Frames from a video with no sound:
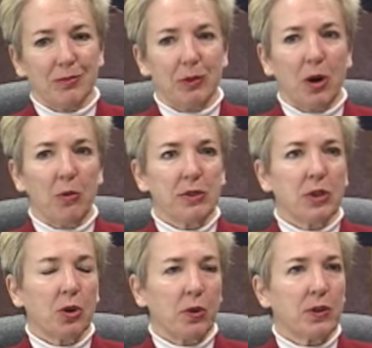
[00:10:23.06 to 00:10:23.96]
we always
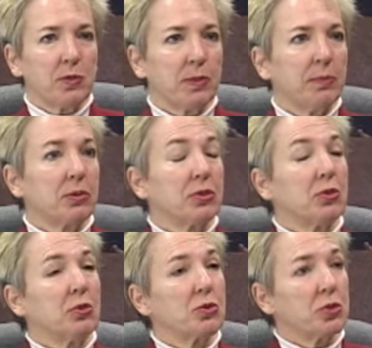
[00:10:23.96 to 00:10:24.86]
encourage people to
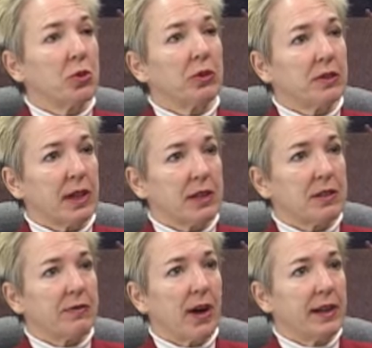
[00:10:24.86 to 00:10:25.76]
do soil tests,
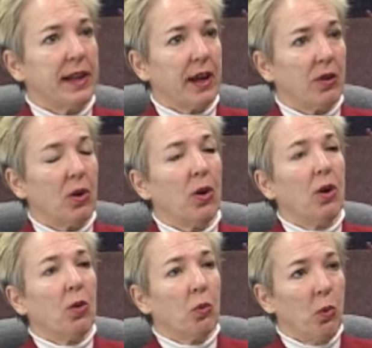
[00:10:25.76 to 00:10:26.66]
find out
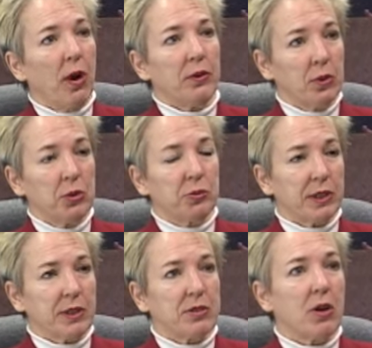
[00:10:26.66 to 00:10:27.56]
what
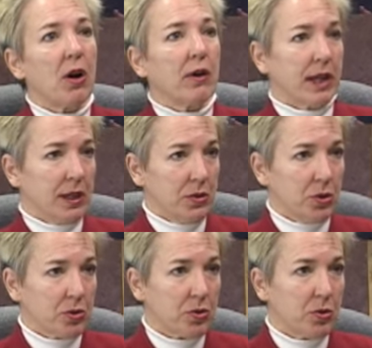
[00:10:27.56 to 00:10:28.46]
nutrients are in
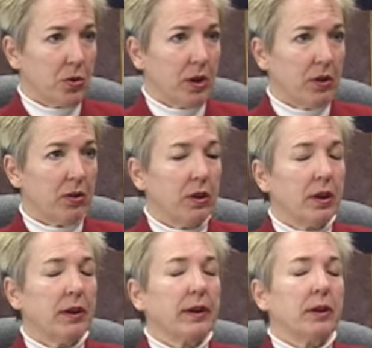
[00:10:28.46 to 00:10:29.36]
your soil.
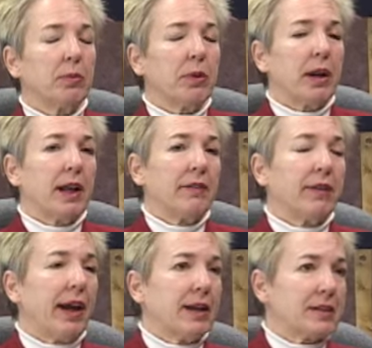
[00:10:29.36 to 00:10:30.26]
You'll probably have
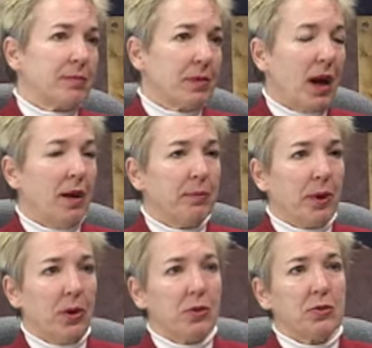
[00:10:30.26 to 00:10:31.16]
to add some
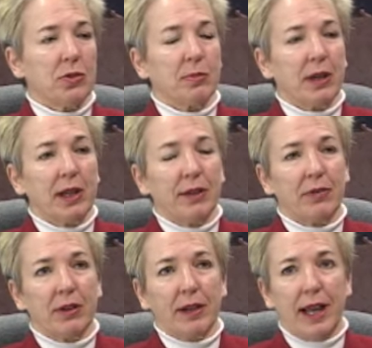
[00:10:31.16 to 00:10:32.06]
compost. You might have
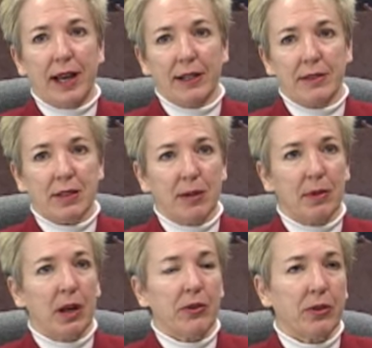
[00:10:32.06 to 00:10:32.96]
to add some
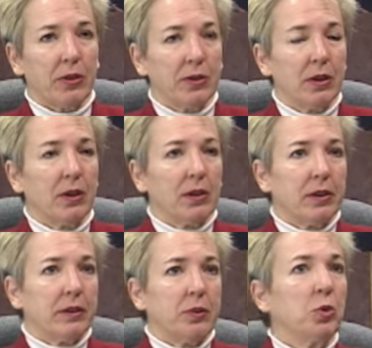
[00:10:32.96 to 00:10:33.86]
other
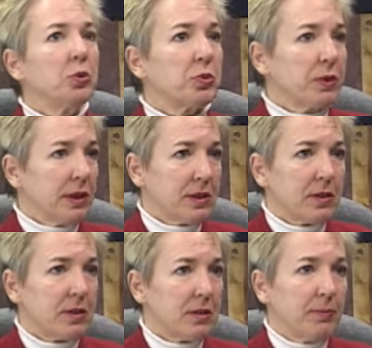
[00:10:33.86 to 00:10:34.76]
nutrients,
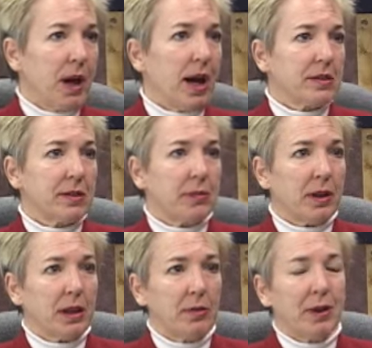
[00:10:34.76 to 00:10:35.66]

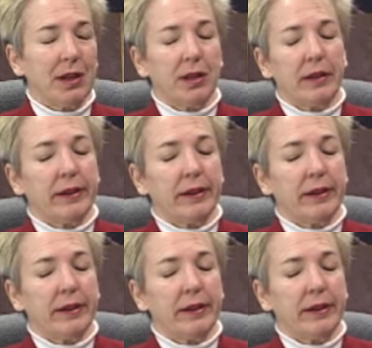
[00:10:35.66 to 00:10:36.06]
possibly. You might,